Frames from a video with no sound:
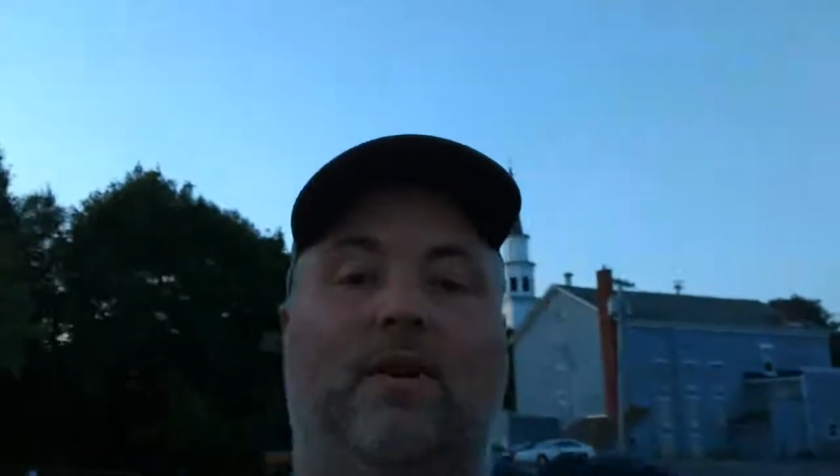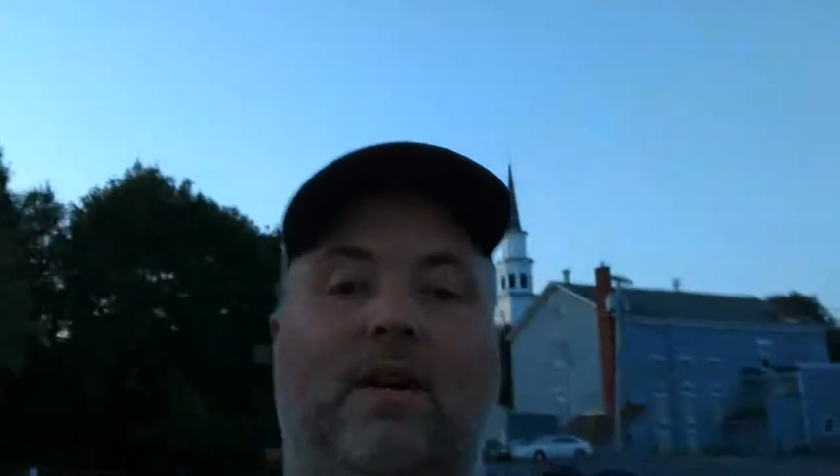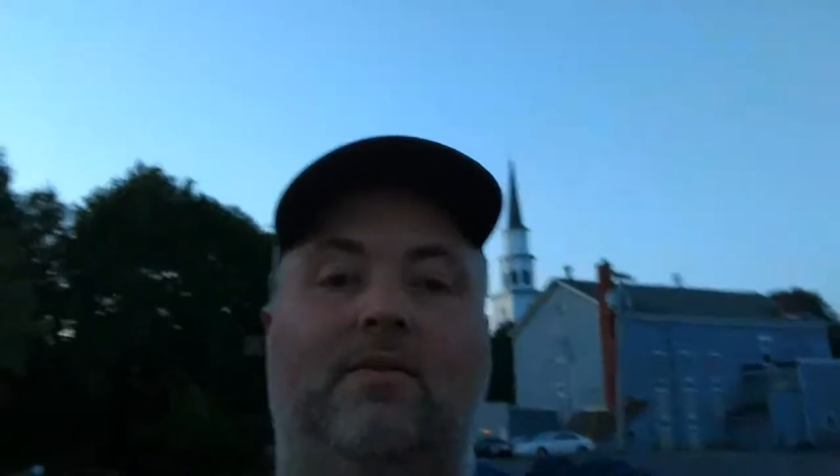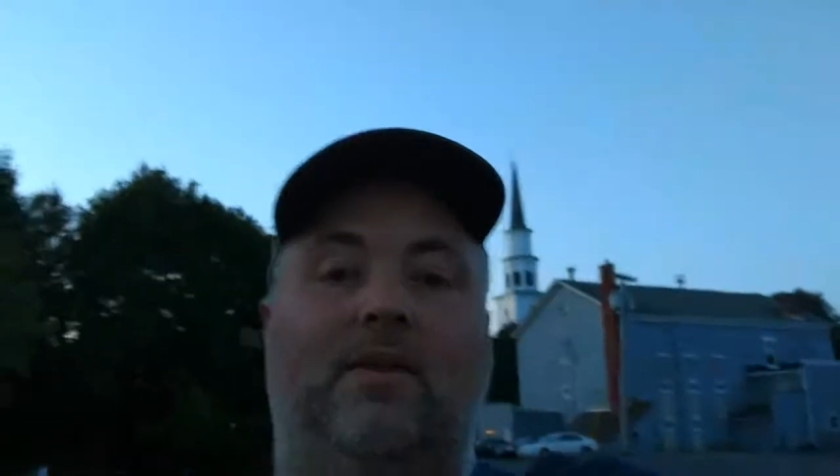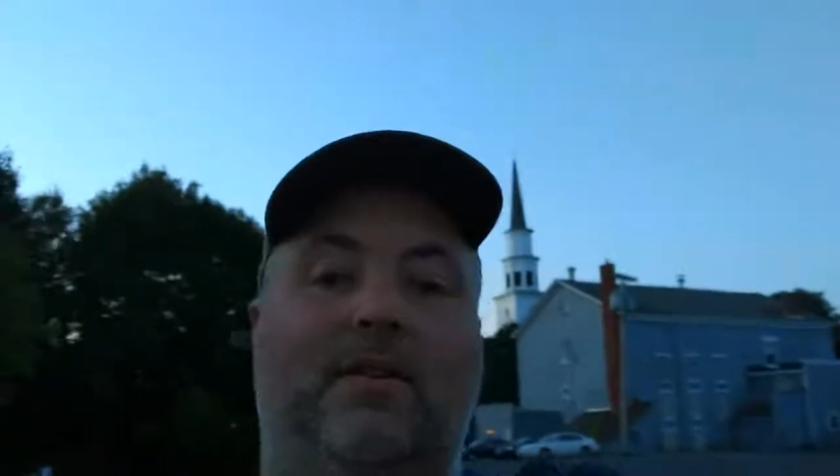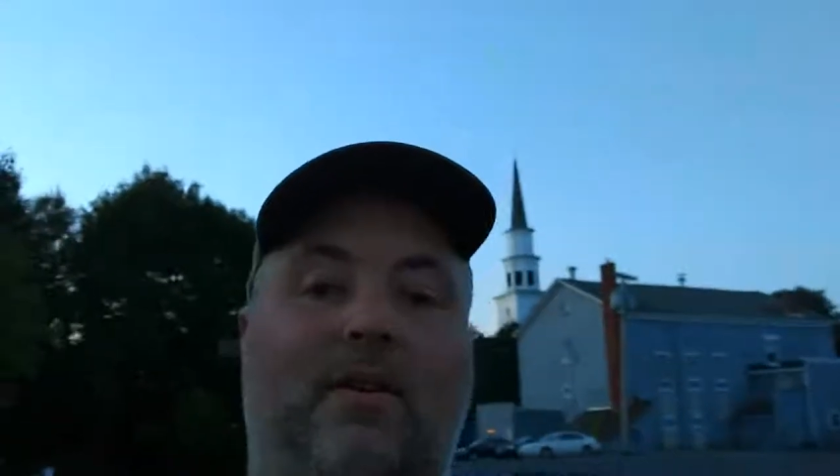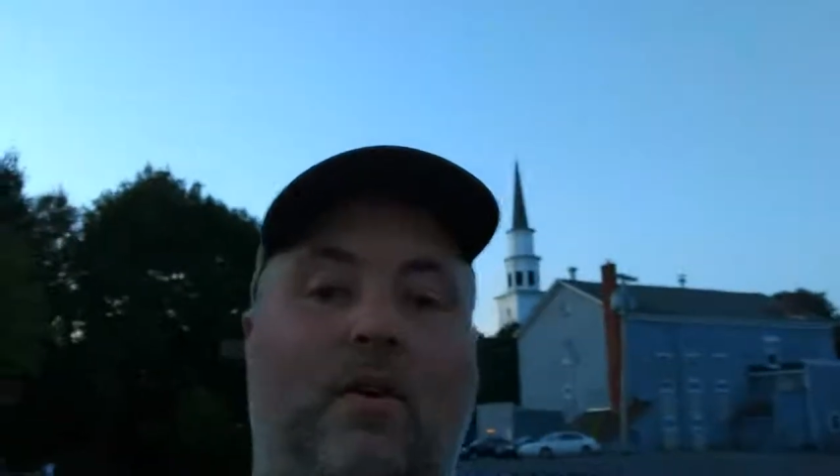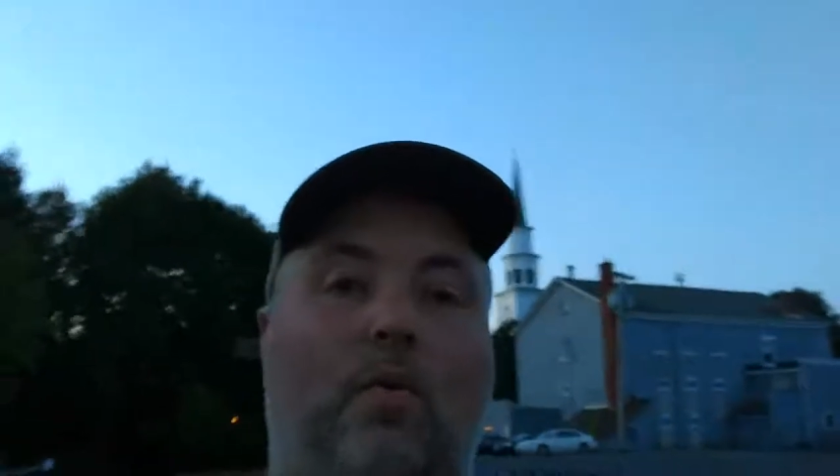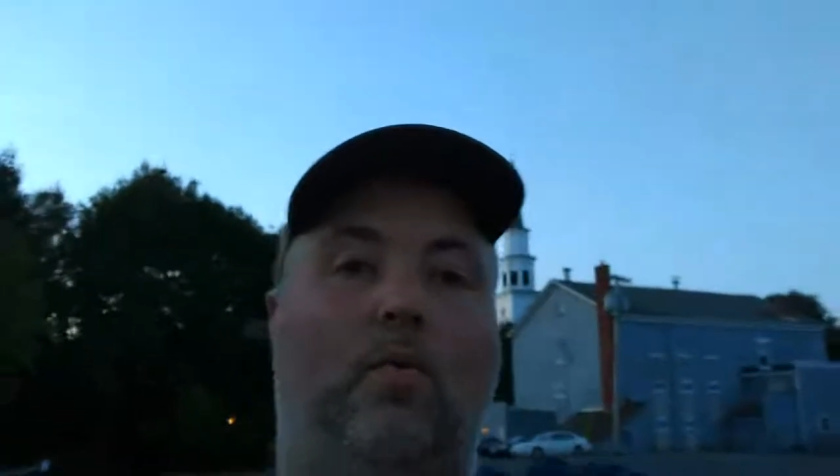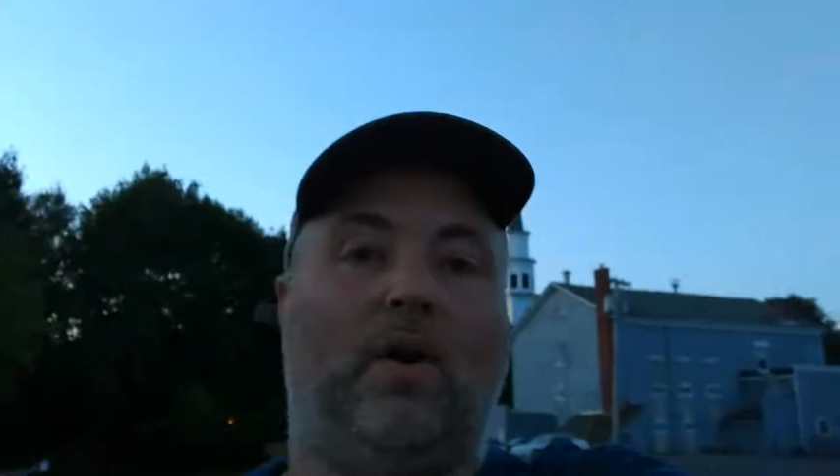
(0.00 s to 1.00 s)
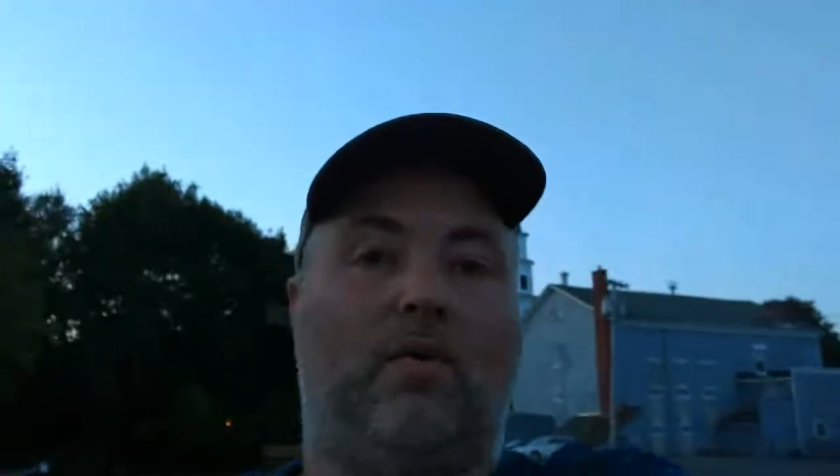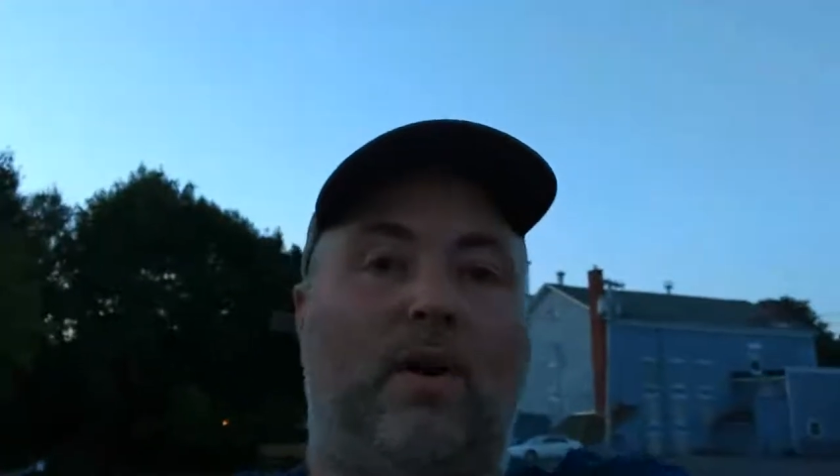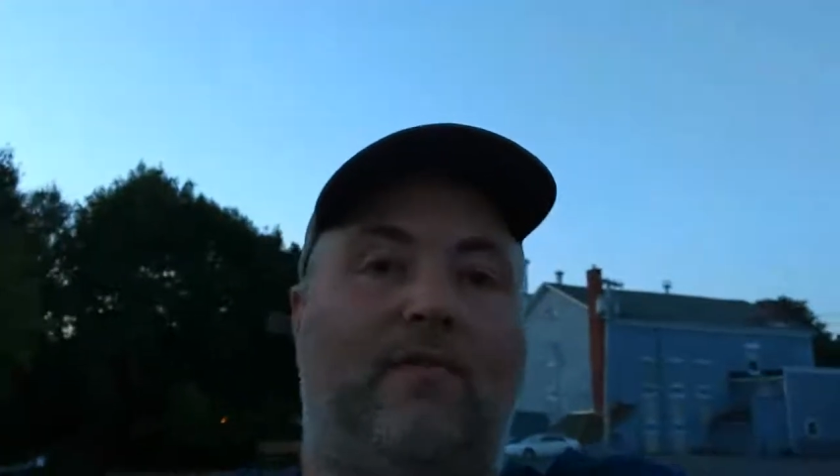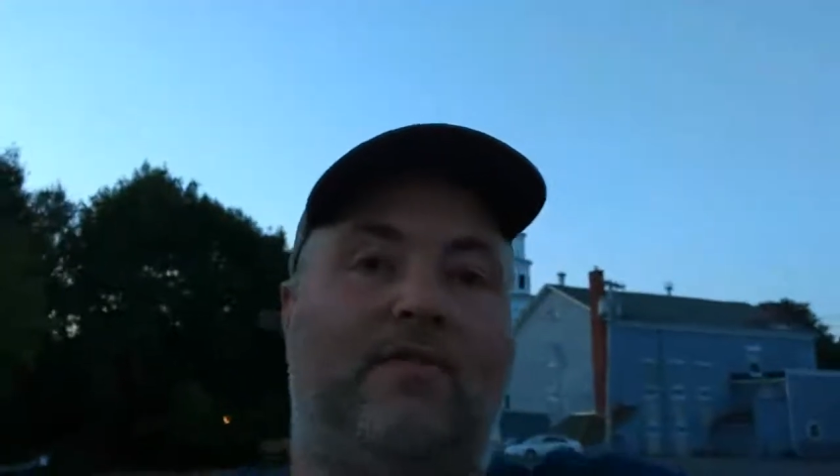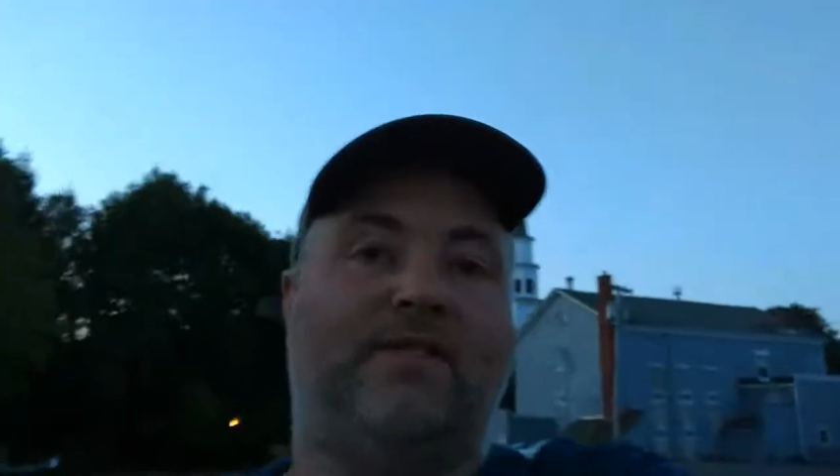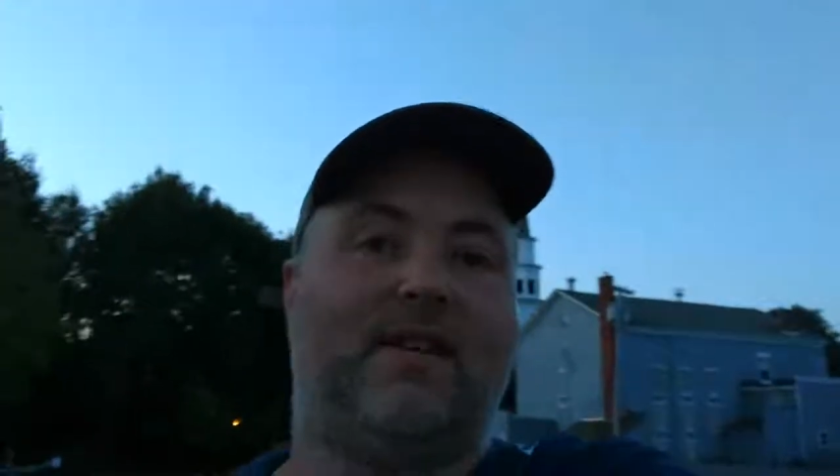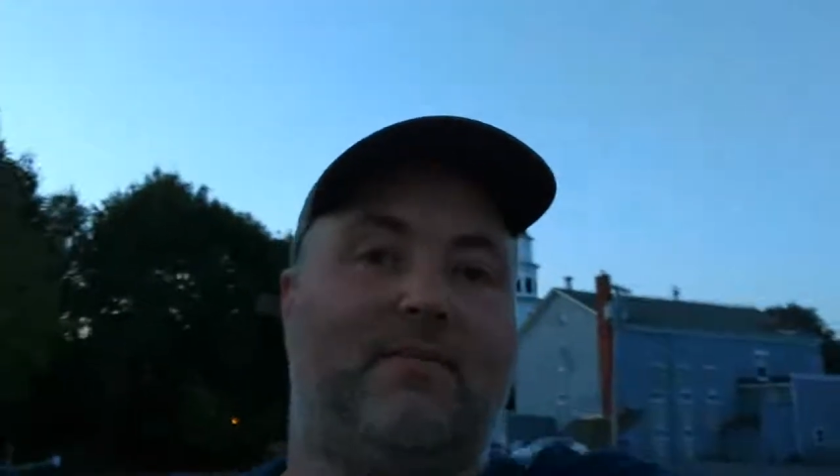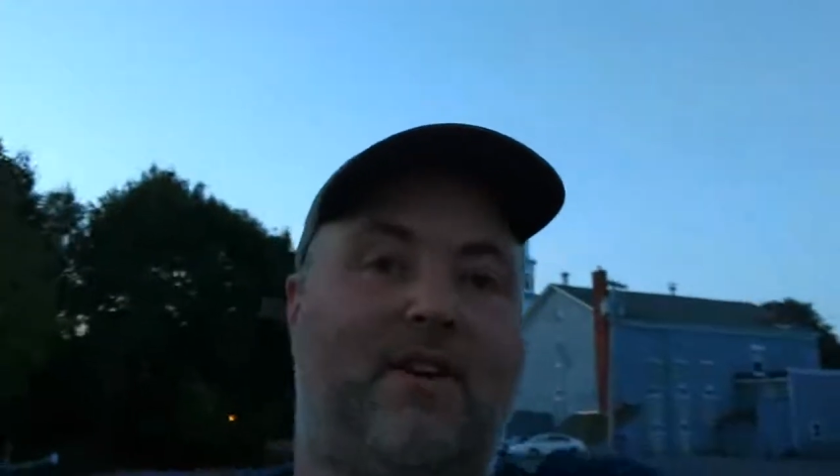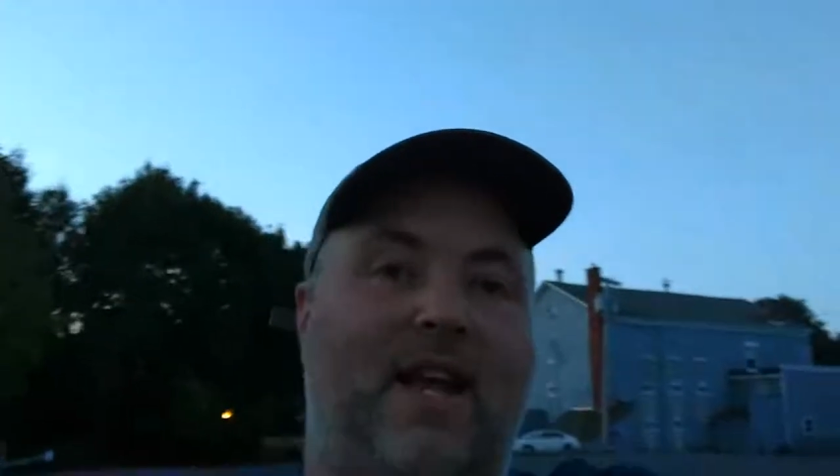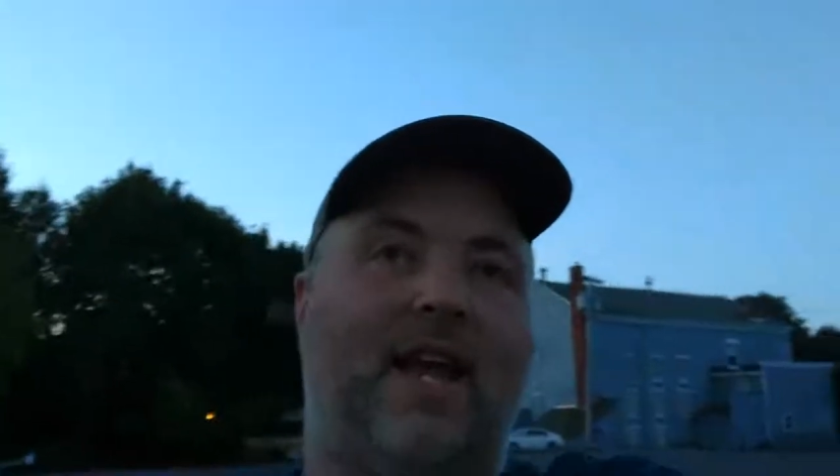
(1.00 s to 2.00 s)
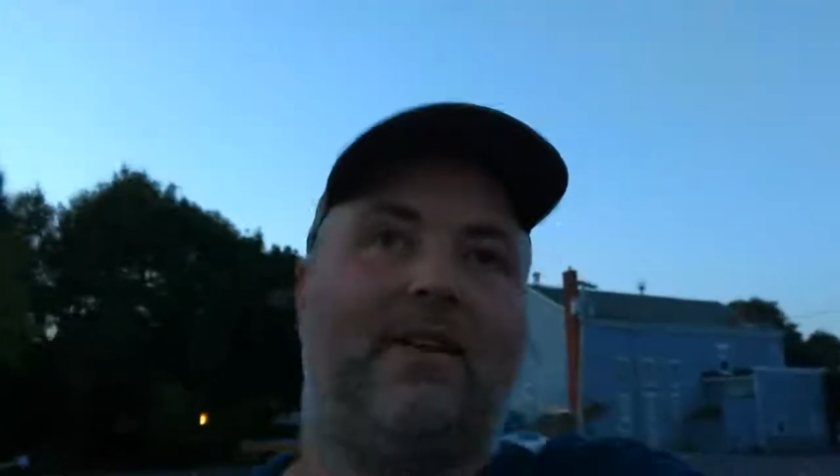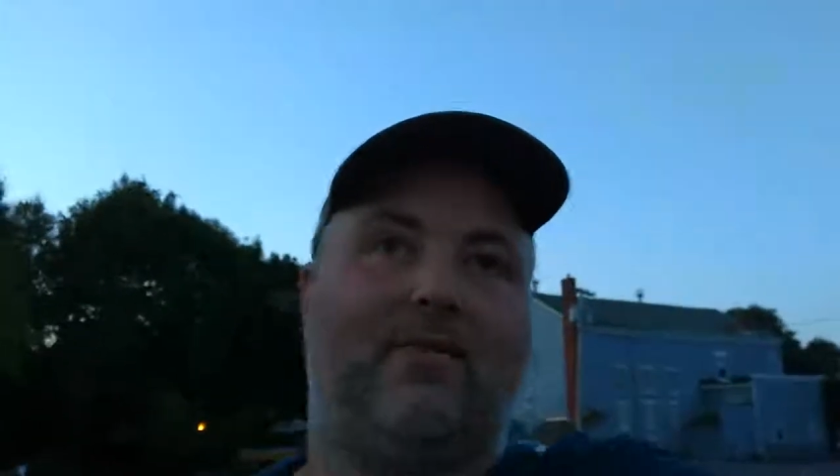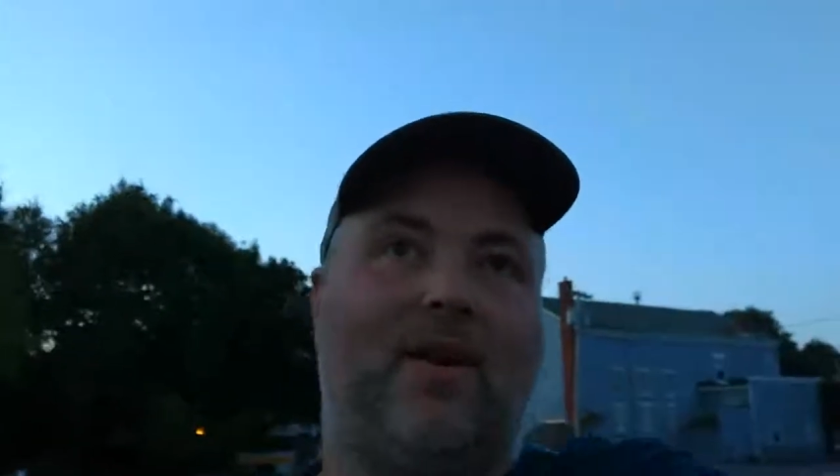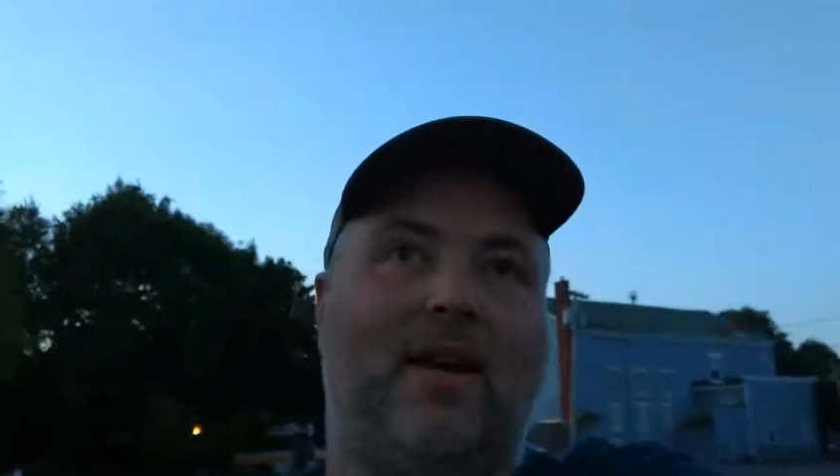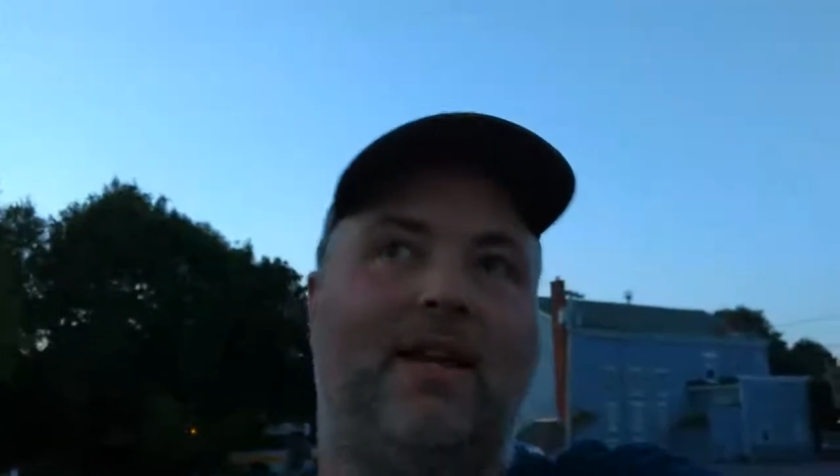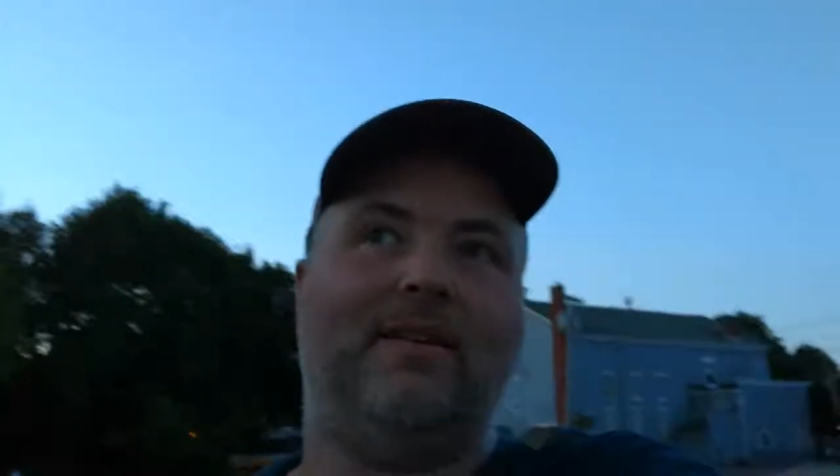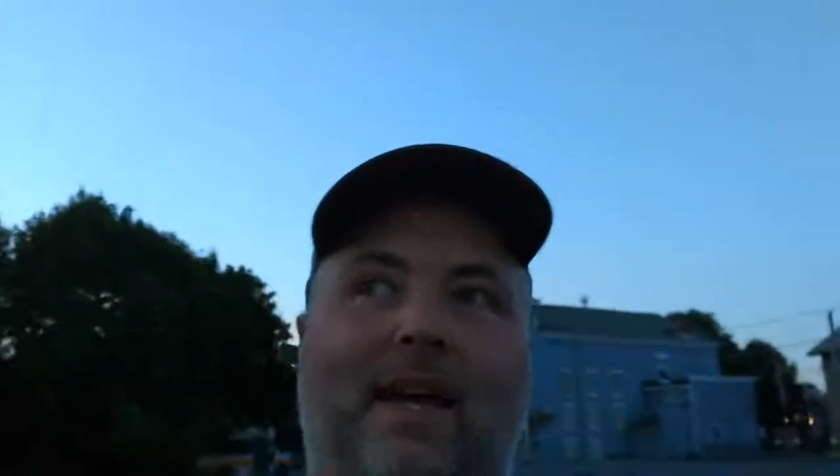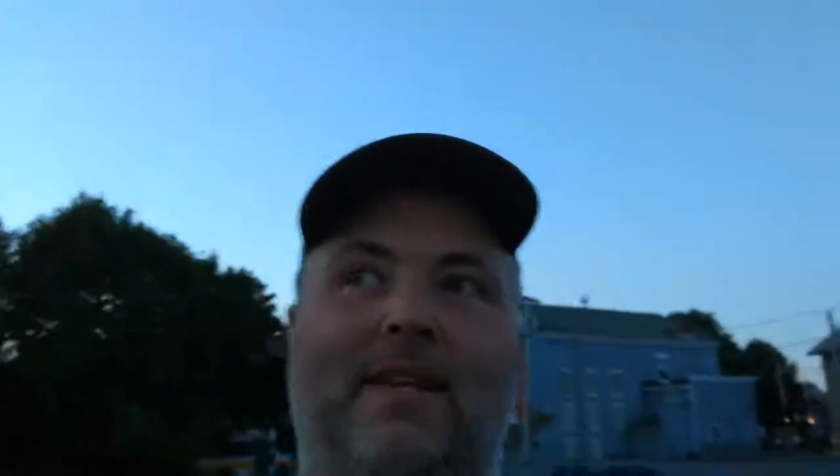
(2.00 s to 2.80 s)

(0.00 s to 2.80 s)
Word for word: Wow, what a way for summer to end, right?